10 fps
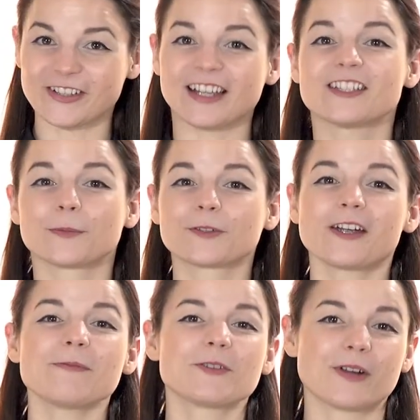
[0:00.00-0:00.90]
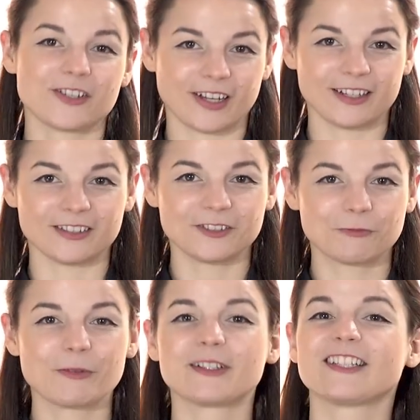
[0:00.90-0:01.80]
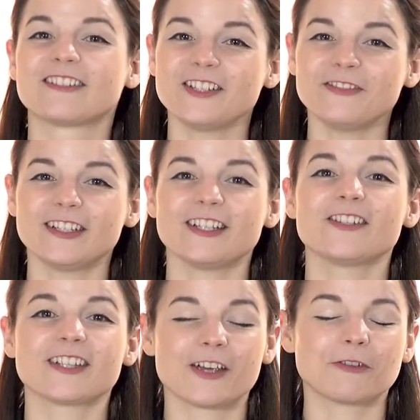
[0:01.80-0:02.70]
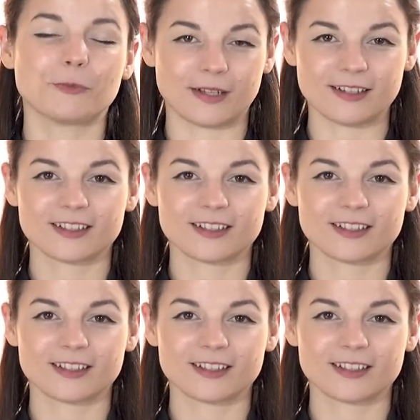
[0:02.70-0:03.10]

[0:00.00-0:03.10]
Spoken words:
and subscribe to our channel. We release new videos every week.